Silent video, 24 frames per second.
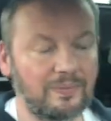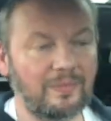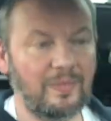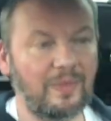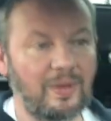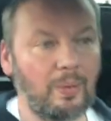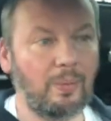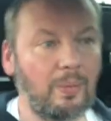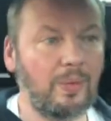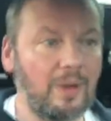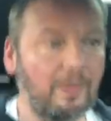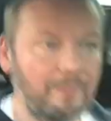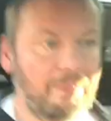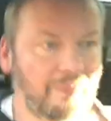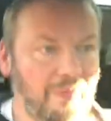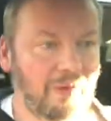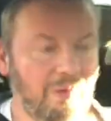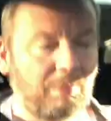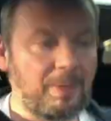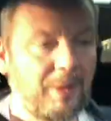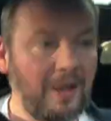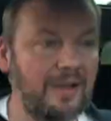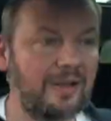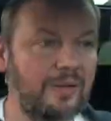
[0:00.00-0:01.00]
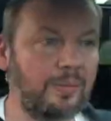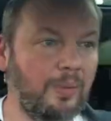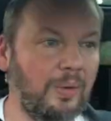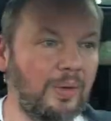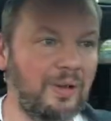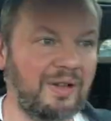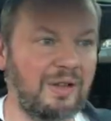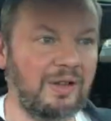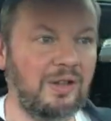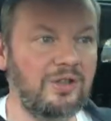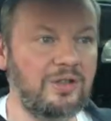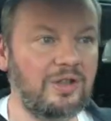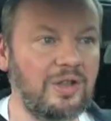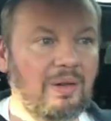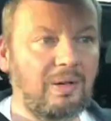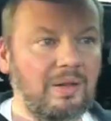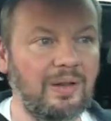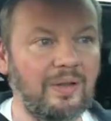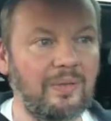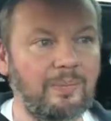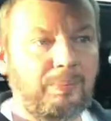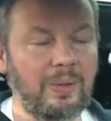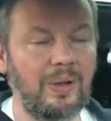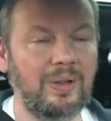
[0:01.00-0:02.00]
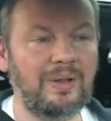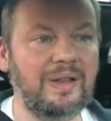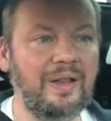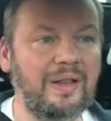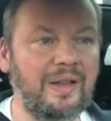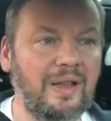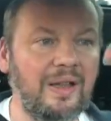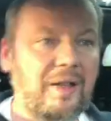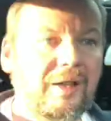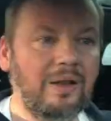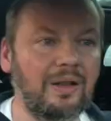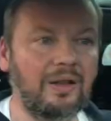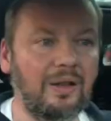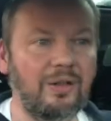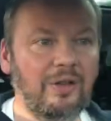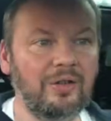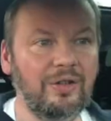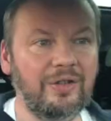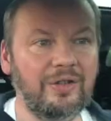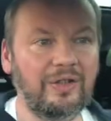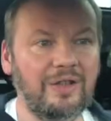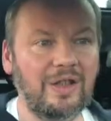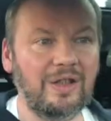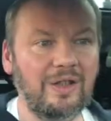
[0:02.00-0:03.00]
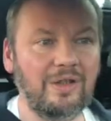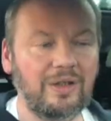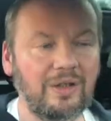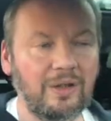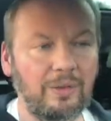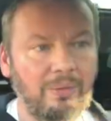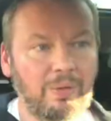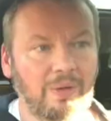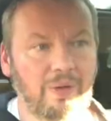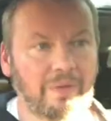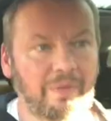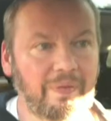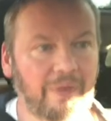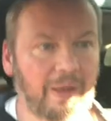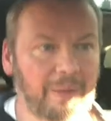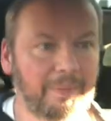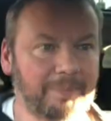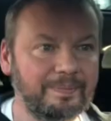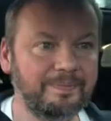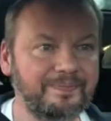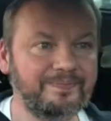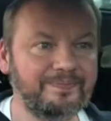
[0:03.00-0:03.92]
The replacement one, and sure enough, plugged it in, didn't do nothing.